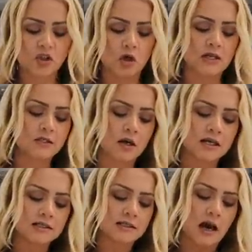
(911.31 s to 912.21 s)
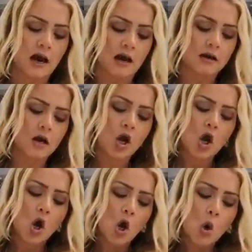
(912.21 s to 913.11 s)
So let's gonna start
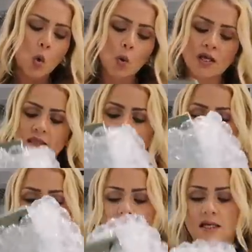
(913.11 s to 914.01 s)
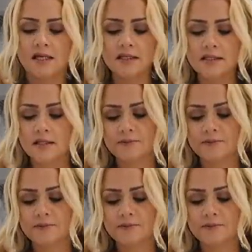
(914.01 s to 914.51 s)
with this.